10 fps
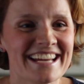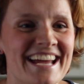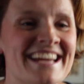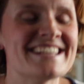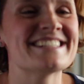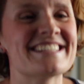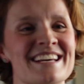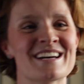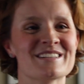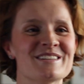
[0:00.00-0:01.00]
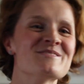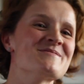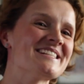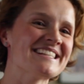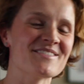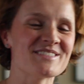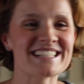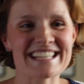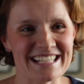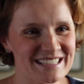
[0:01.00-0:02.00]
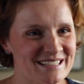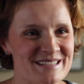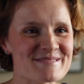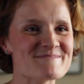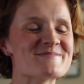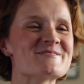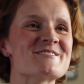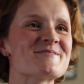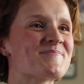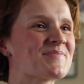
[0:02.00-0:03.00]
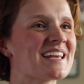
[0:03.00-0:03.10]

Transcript: And, I'd just have to tickle him, or